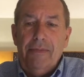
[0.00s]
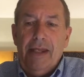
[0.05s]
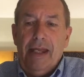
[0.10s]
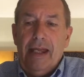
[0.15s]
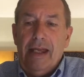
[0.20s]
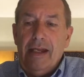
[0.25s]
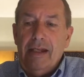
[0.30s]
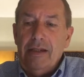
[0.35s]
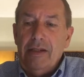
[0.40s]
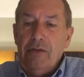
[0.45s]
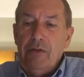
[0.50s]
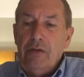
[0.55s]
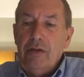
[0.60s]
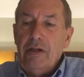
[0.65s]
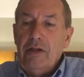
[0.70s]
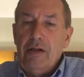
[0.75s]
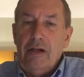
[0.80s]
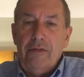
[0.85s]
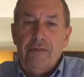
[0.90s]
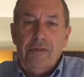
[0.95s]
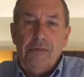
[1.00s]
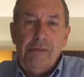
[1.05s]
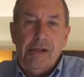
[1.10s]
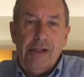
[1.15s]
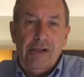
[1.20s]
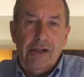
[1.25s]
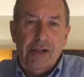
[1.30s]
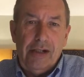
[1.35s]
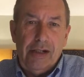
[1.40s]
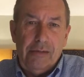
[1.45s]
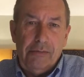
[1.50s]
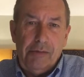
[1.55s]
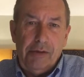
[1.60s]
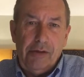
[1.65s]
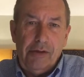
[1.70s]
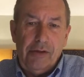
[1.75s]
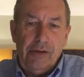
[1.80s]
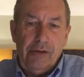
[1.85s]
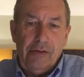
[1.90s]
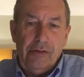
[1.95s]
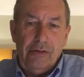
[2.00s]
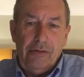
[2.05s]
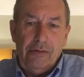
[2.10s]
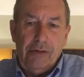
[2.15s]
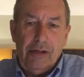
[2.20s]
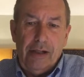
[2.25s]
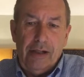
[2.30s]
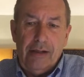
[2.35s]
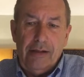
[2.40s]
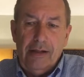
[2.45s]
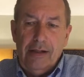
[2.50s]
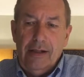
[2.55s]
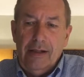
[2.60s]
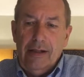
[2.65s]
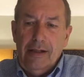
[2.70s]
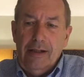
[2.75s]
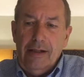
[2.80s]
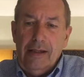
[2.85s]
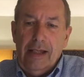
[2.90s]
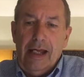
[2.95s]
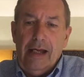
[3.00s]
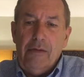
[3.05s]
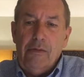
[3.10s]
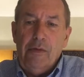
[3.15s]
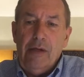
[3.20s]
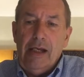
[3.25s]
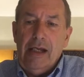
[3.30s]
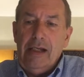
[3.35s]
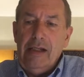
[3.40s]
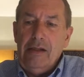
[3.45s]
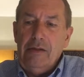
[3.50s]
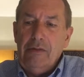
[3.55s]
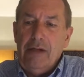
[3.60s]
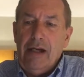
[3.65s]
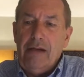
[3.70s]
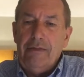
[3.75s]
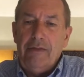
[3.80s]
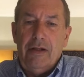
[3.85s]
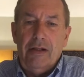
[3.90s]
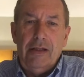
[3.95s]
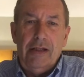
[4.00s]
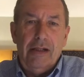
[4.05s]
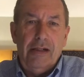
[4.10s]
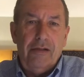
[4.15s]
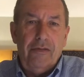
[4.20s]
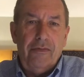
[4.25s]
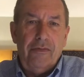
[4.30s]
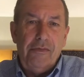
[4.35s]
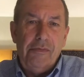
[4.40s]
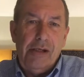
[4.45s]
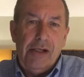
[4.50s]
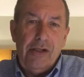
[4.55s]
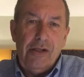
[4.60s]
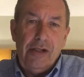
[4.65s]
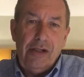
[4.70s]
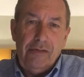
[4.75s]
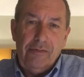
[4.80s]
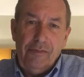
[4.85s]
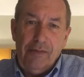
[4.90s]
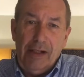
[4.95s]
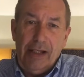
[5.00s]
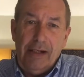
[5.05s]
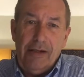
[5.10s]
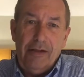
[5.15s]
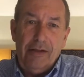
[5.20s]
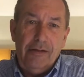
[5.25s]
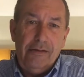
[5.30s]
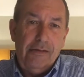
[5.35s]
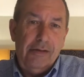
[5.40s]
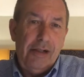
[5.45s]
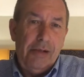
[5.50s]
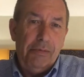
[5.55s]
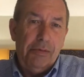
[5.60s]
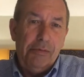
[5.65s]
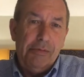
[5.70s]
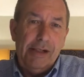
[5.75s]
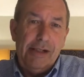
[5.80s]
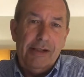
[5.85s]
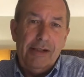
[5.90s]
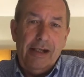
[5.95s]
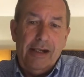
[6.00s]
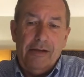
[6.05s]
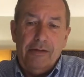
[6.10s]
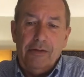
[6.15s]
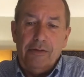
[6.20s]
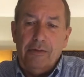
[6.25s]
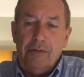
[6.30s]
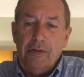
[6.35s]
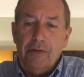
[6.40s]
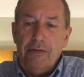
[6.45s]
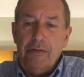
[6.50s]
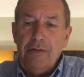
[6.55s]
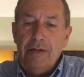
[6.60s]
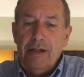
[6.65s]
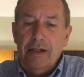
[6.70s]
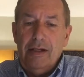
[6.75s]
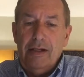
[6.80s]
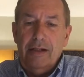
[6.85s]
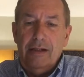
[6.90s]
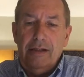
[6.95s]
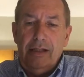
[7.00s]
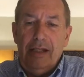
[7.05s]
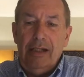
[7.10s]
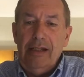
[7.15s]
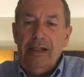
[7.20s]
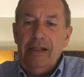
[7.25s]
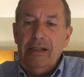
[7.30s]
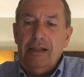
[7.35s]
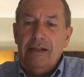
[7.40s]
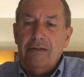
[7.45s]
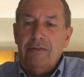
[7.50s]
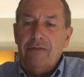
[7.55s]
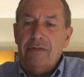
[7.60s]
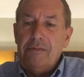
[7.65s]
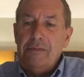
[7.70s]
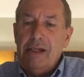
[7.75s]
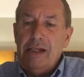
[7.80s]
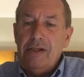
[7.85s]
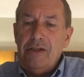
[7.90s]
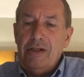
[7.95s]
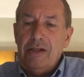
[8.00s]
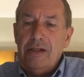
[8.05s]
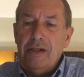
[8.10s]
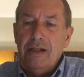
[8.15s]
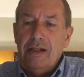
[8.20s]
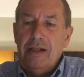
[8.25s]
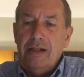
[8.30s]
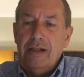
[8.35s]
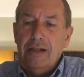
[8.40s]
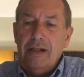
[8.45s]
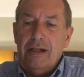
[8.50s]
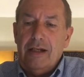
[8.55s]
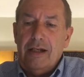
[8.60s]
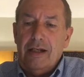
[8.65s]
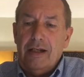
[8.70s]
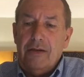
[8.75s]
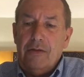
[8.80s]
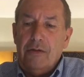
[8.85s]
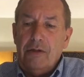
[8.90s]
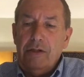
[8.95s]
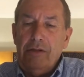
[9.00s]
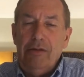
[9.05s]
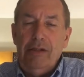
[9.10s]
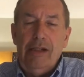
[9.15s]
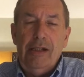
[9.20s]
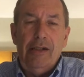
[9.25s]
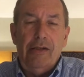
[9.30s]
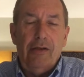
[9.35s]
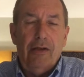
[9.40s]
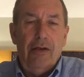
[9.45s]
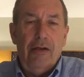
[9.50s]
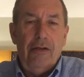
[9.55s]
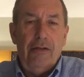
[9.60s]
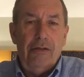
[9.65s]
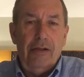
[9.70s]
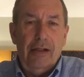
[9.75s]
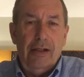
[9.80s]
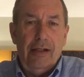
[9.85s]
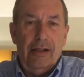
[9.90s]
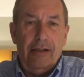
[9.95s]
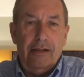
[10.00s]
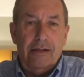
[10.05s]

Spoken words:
and the order confirmation number. So that way you have all that information. If later, a couple of months down the road, they need the information, or you need to call